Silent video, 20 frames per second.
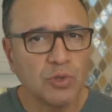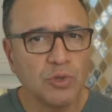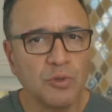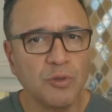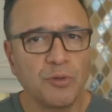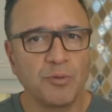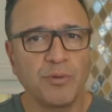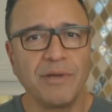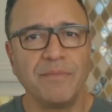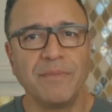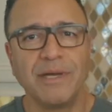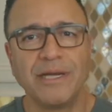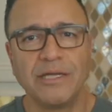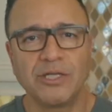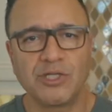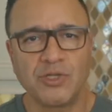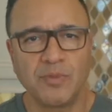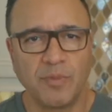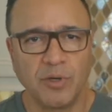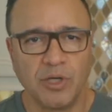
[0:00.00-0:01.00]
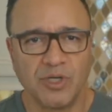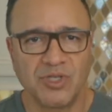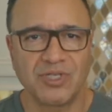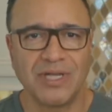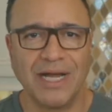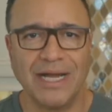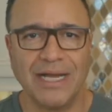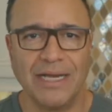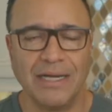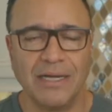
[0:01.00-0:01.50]
to 3 minutes per
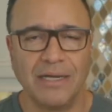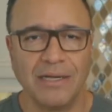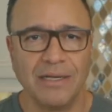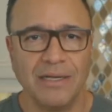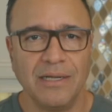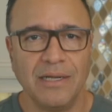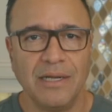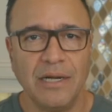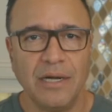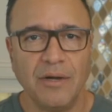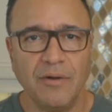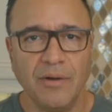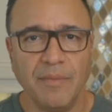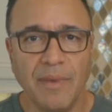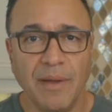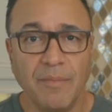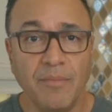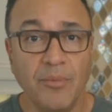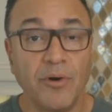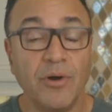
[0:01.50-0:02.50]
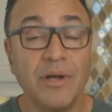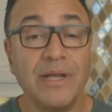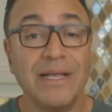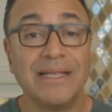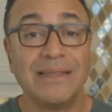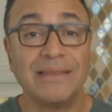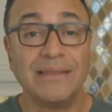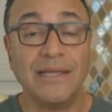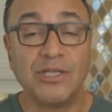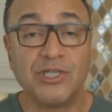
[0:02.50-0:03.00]
side. Remember,
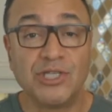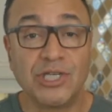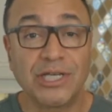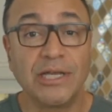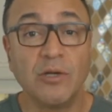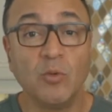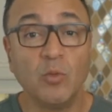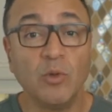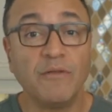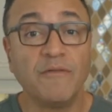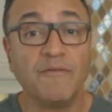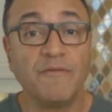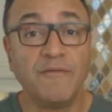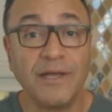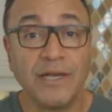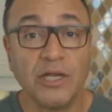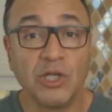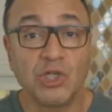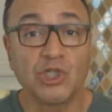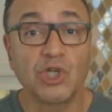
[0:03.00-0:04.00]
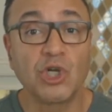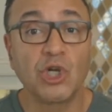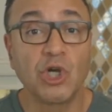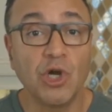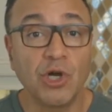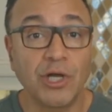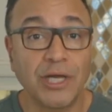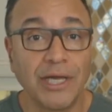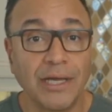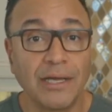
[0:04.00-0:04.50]
the chicken will finish
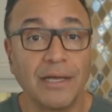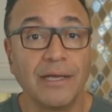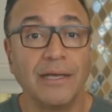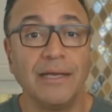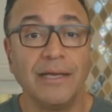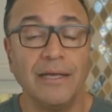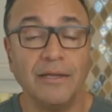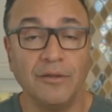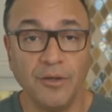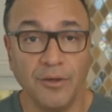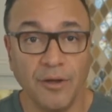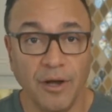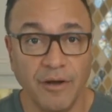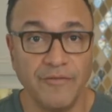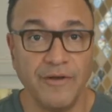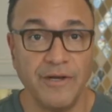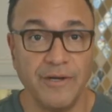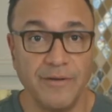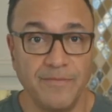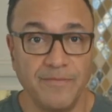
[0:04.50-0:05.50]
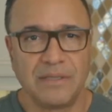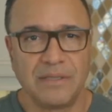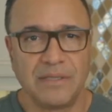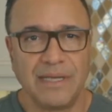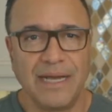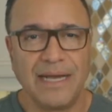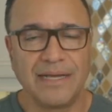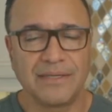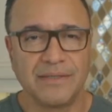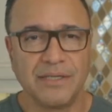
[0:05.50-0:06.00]
cooking in the oven.
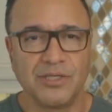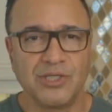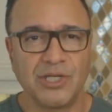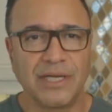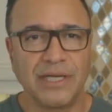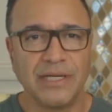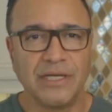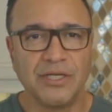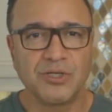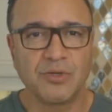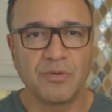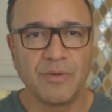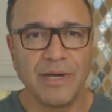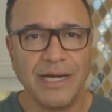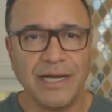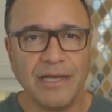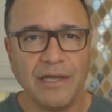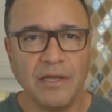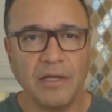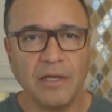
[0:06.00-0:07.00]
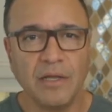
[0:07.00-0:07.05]
As the chicken is ready,